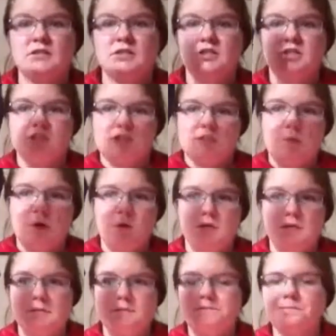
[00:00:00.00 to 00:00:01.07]
Just a small
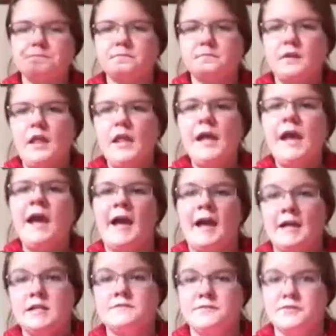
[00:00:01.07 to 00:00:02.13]
one.
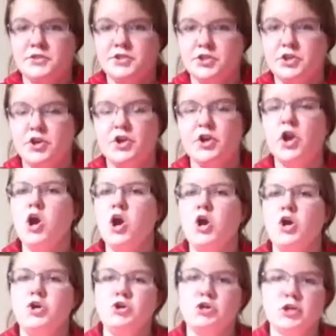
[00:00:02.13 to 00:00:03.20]
As for the sugar,
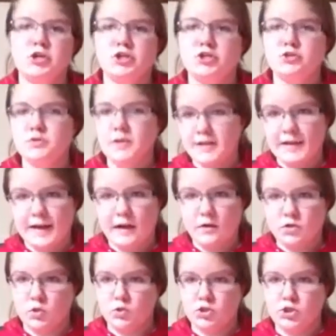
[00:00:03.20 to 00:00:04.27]
you can just use any
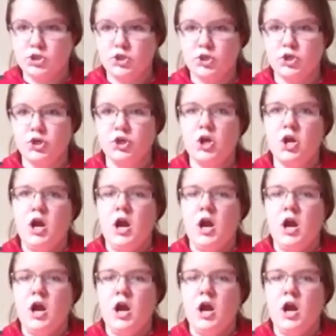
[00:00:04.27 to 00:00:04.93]
household sugar.